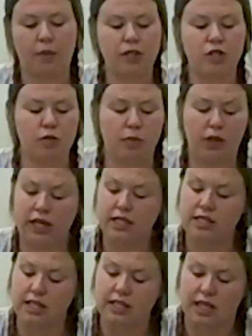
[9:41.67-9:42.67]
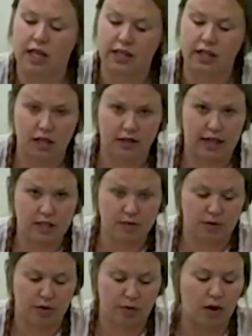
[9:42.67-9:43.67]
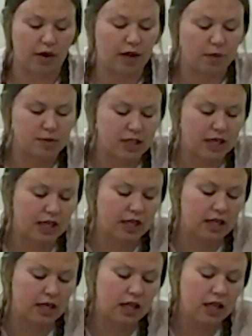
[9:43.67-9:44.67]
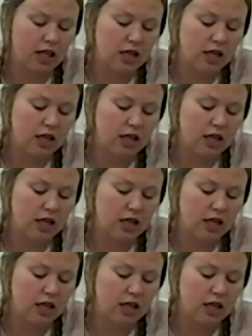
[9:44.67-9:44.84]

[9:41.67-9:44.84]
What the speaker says: once you place things on there, that's where the water comes in handy,